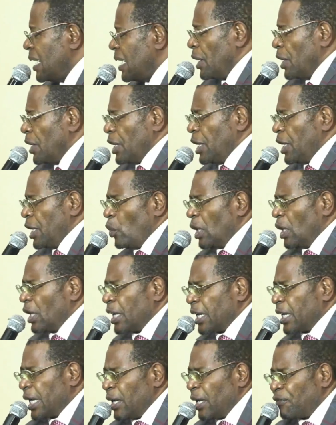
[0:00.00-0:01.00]
He will
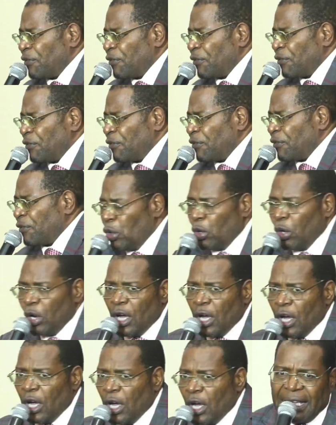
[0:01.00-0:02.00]
give you
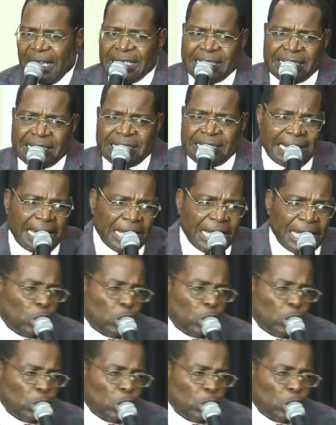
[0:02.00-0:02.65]
a sense